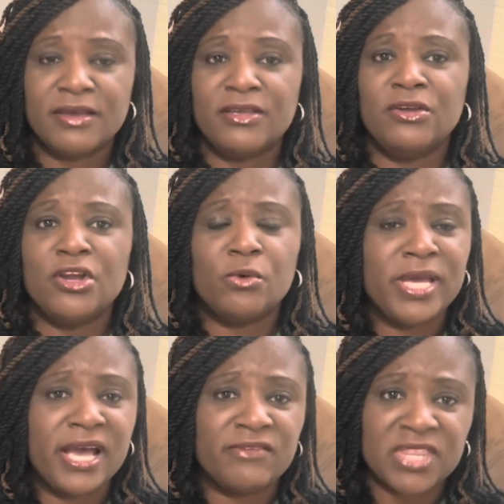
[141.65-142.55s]
We
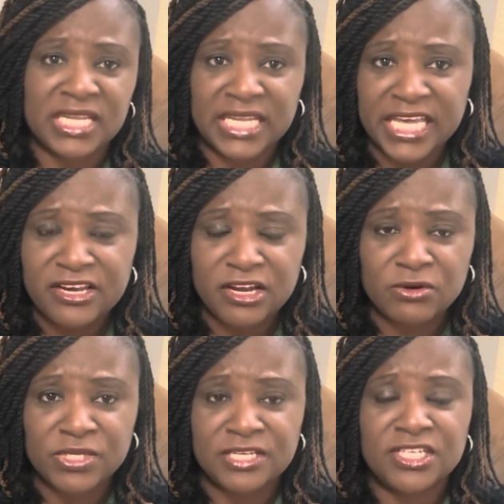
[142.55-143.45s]
have to lean
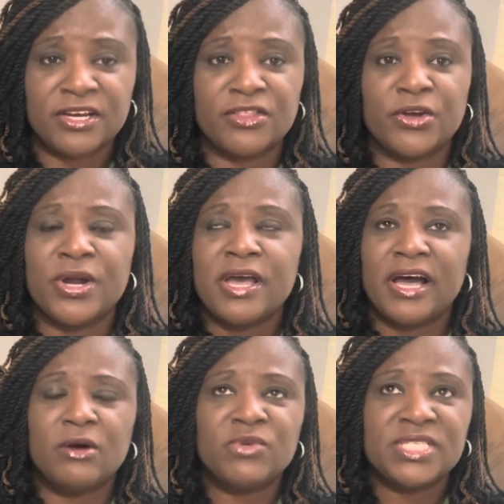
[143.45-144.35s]
on each other.
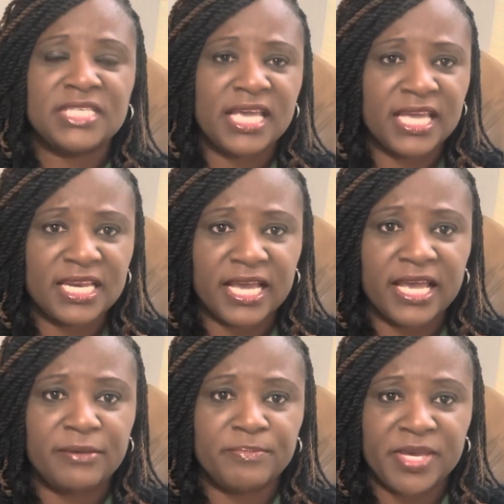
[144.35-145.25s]
I was in
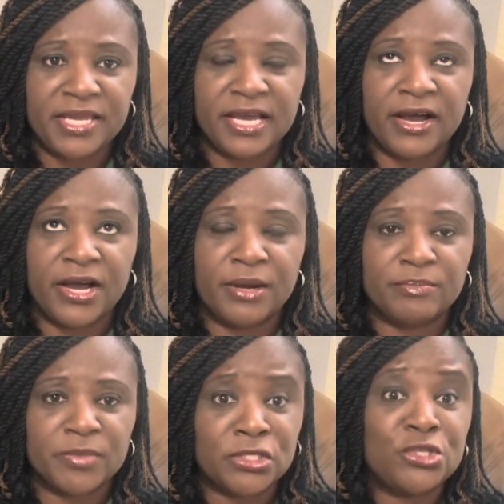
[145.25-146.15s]
a
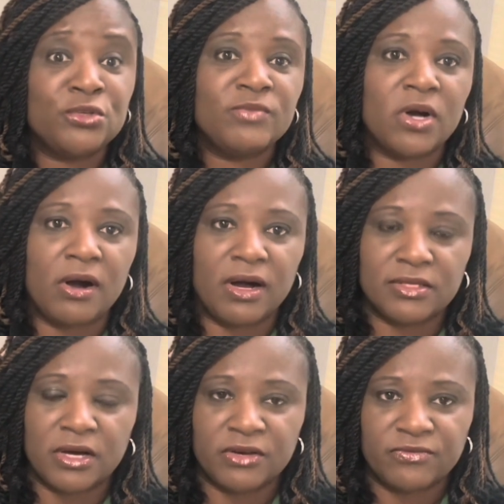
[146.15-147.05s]
Zoom call
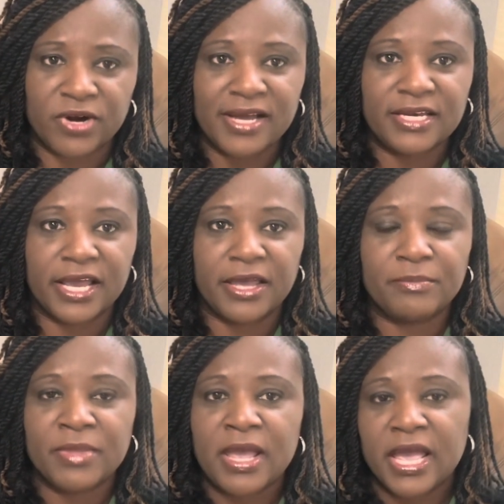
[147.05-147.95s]
on Friday,
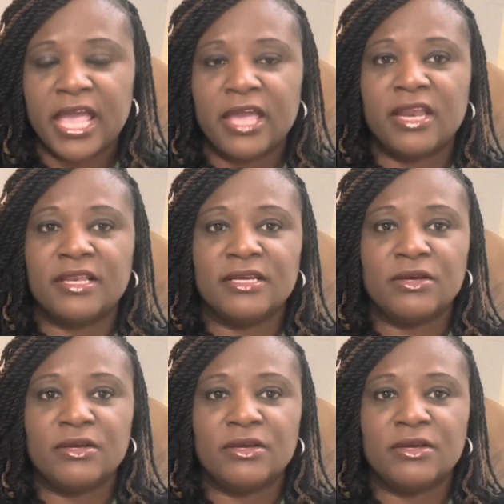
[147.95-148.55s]
and